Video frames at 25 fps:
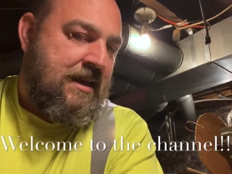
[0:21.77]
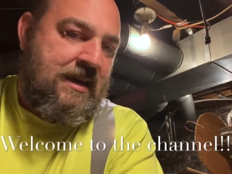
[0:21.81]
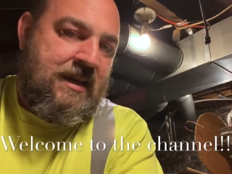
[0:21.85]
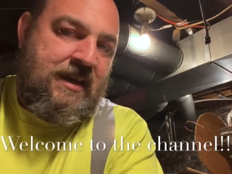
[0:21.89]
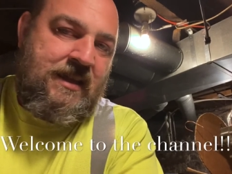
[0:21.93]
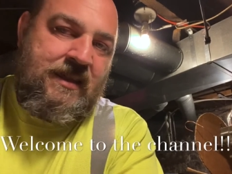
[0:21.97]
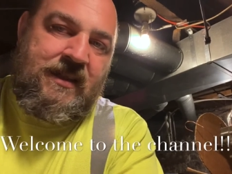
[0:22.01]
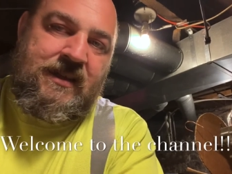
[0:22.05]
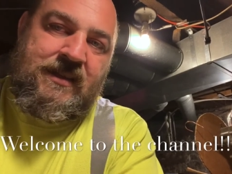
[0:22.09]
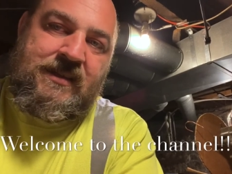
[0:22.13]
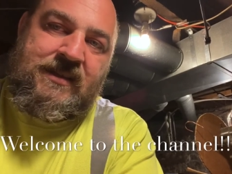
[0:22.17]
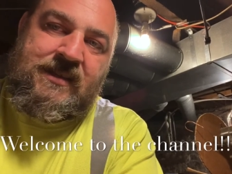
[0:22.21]

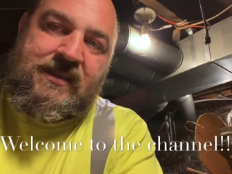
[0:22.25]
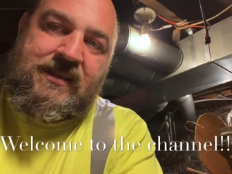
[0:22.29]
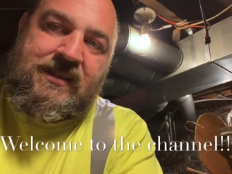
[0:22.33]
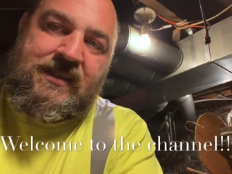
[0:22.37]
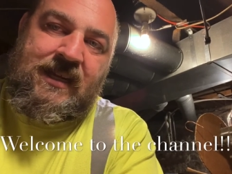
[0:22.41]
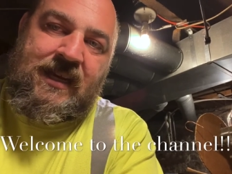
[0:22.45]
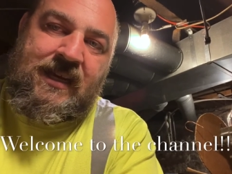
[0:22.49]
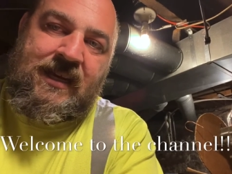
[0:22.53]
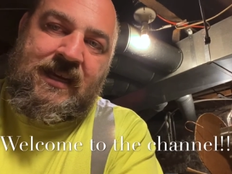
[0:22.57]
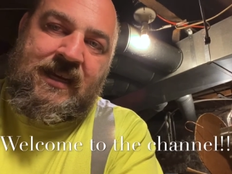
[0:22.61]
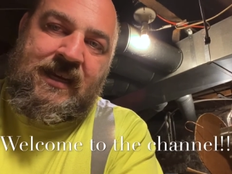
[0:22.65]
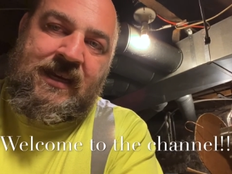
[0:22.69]
this is
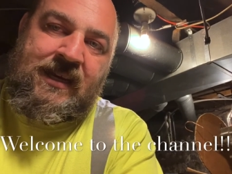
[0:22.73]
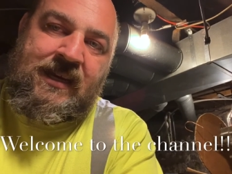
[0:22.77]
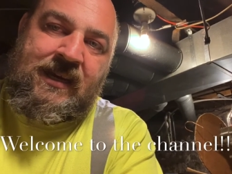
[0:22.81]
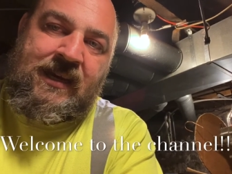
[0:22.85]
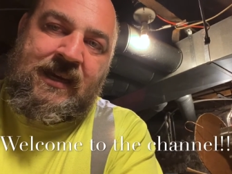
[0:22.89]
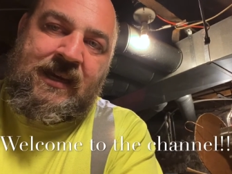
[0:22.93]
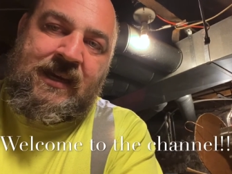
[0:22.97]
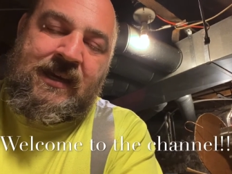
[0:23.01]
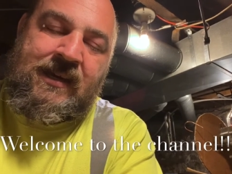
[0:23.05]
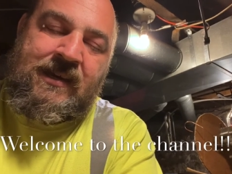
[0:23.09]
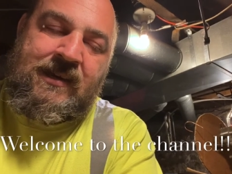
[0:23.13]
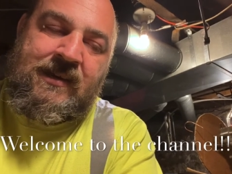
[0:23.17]

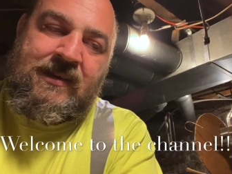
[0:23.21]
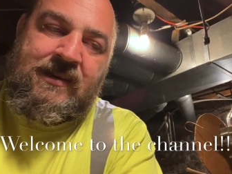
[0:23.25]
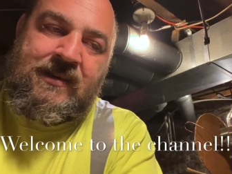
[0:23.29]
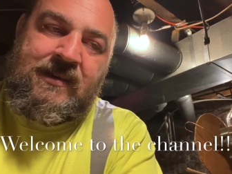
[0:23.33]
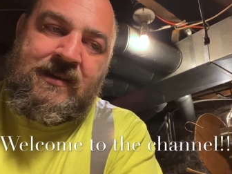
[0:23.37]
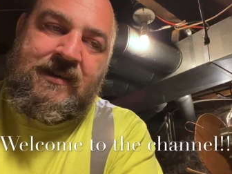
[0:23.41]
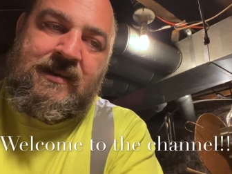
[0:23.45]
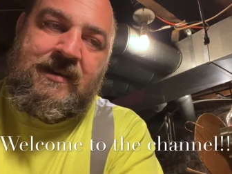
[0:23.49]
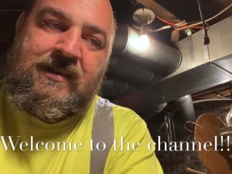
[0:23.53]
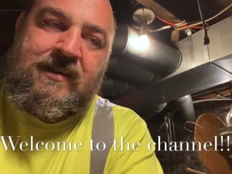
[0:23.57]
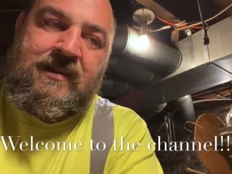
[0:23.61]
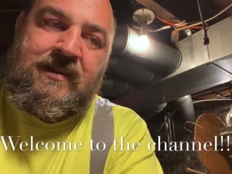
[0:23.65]
the
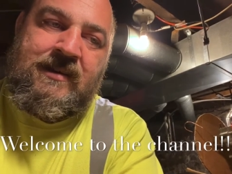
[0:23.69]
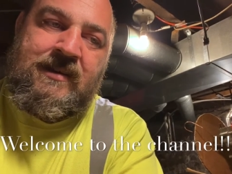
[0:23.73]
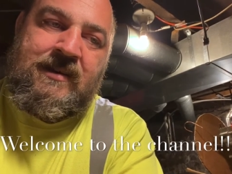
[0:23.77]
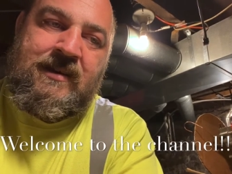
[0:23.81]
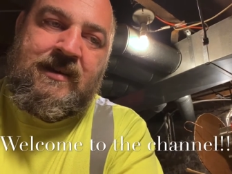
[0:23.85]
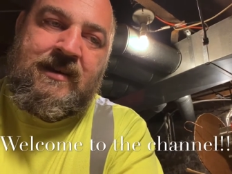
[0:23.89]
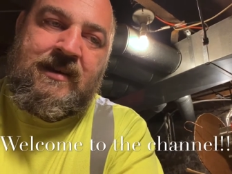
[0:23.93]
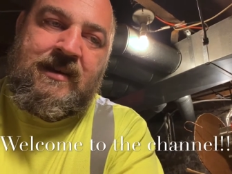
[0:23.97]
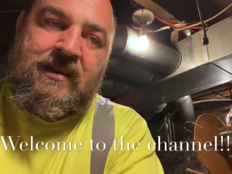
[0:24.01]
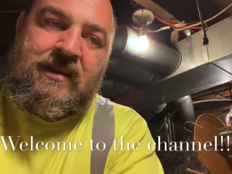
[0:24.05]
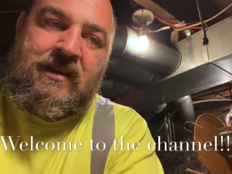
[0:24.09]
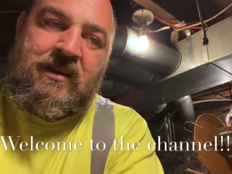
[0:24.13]

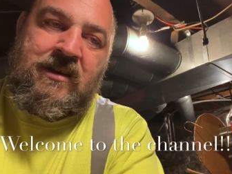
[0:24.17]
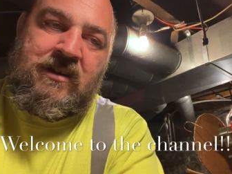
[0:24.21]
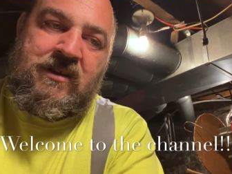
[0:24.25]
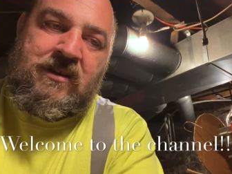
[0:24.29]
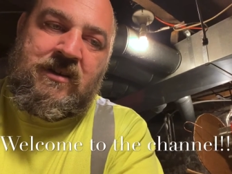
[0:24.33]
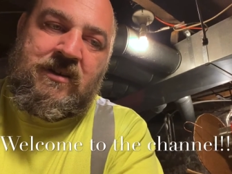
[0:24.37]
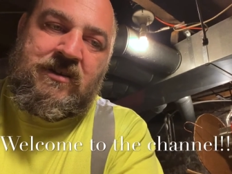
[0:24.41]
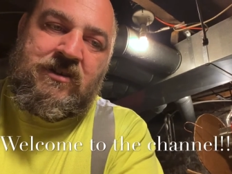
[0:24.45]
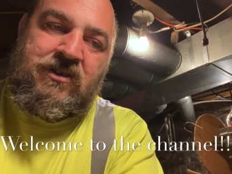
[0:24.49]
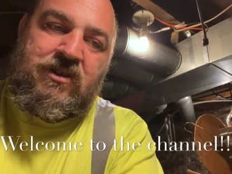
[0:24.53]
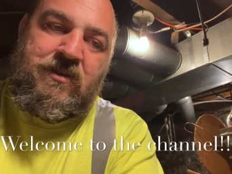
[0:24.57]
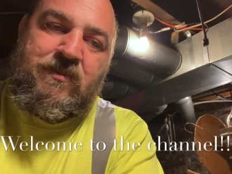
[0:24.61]

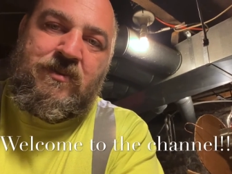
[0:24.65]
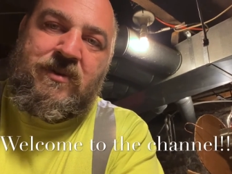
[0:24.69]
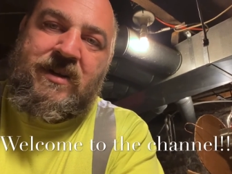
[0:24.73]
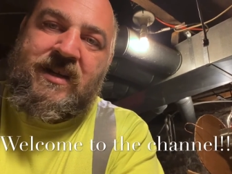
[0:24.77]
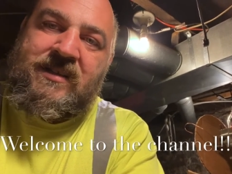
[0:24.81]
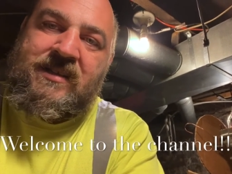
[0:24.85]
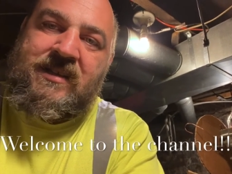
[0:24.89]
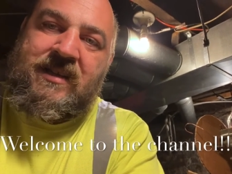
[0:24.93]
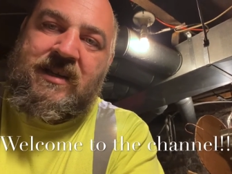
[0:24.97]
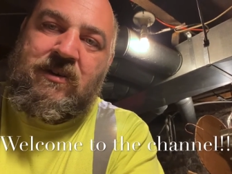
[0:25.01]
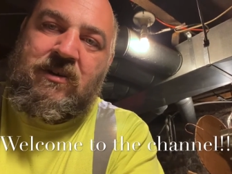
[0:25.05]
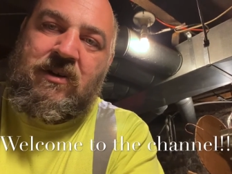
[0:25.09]
Super
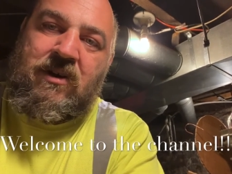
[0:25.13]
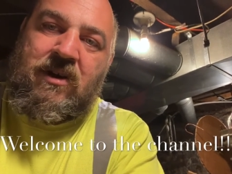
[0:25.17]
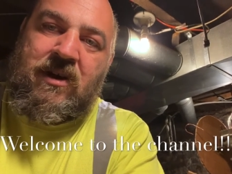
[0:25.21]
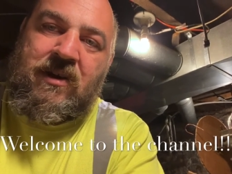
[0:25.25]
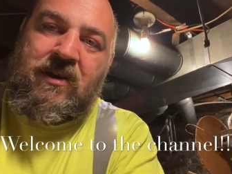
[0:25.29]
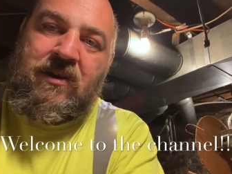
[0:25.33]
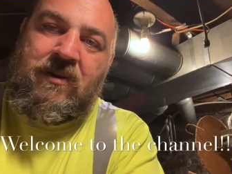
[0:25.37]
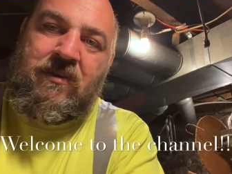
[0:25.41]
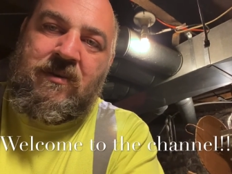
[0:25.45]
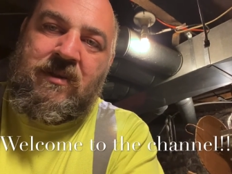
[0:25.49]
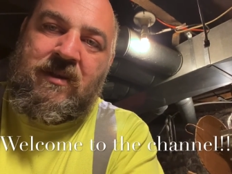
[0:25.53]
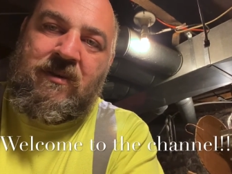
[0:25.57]
XL
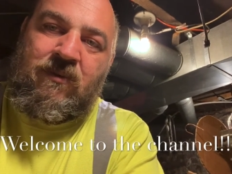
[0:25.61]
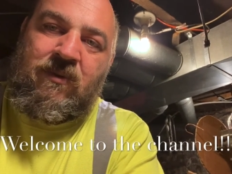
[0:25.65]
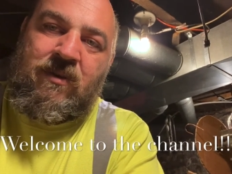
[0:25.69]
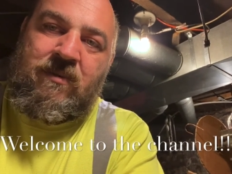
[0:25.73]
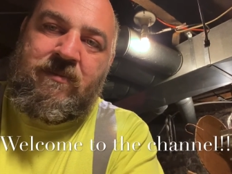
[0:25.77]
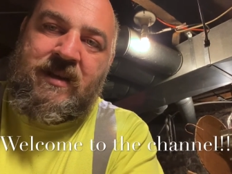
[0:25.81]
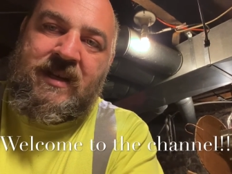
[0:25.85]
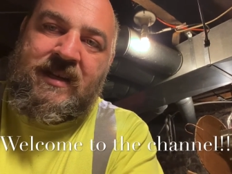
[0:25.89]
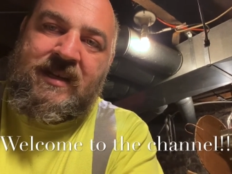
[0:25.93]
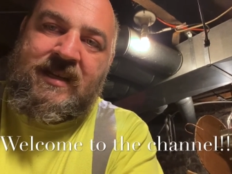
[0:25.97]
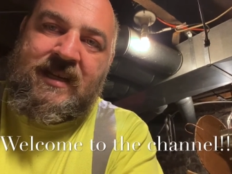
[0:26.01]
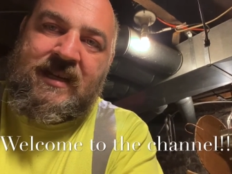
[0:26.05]
Auto that we've
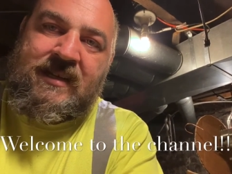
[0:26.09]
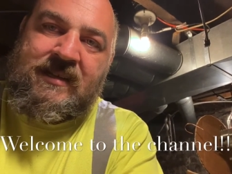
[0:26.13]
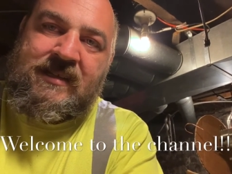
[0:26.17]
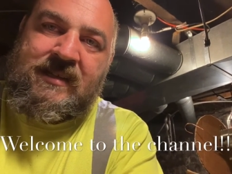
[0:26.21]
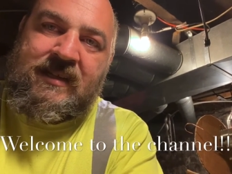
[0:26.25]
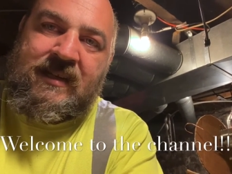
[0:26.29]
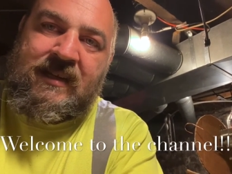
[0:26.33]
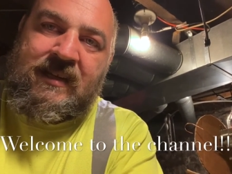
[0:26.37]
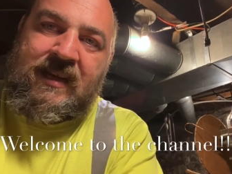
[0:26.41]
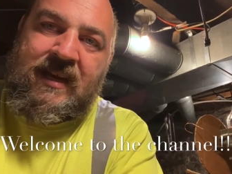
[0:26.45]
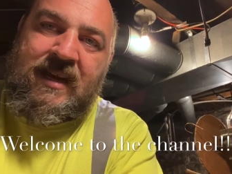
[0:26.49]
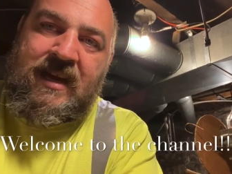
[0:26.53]
been
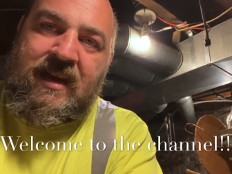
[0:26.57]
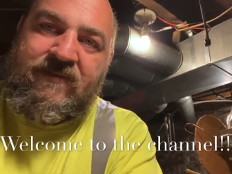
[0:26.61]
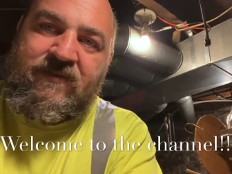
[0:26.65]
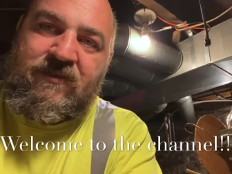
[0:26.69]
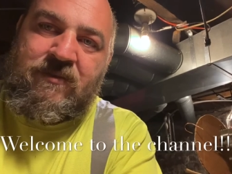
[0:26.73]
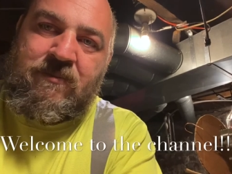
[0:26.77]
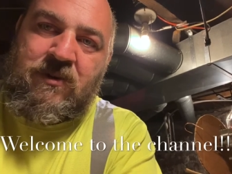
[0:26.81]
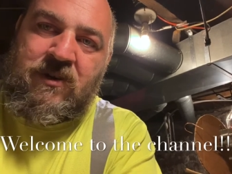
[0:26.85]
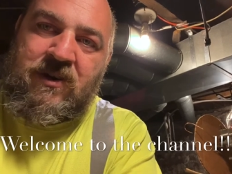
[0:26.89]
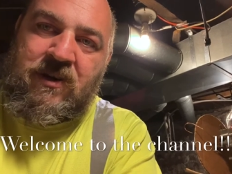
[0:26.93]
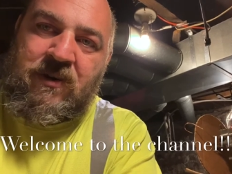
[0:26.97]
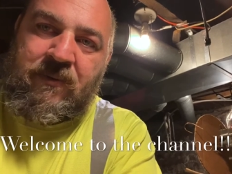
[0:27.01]
testing the
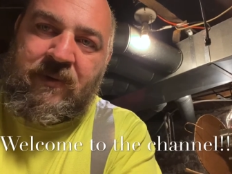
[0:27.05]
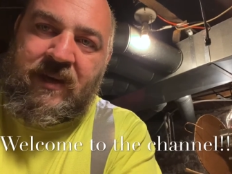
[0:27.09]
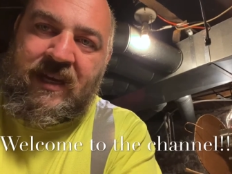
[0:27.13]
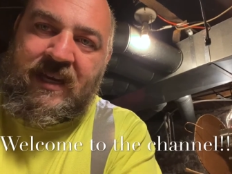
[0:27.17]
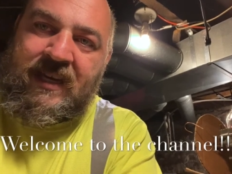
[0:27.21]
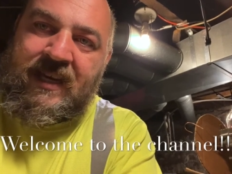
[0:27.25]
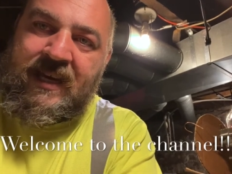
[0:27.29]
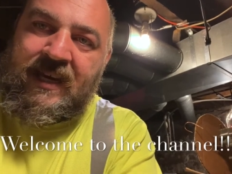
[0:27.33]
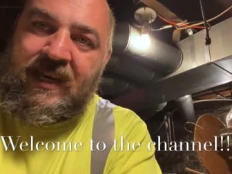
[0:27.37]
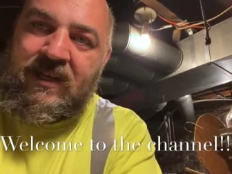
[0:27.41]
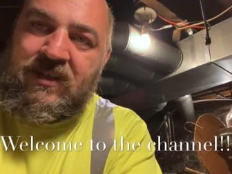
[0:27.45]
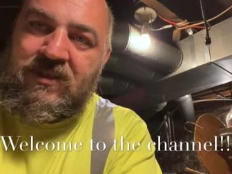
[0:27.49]
aftermarket reed
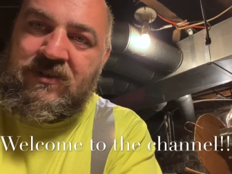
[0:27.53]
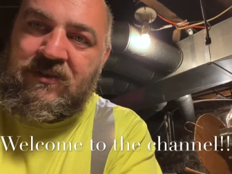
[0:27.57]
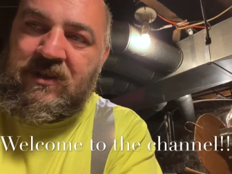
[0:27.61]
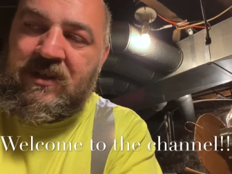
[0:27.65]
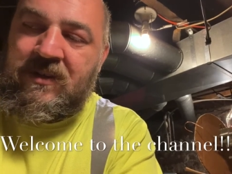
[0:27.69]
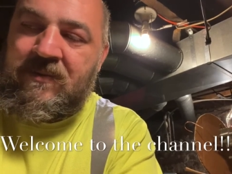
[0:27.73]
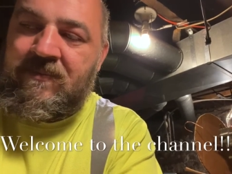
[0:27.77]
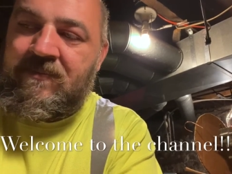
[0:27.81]
cage on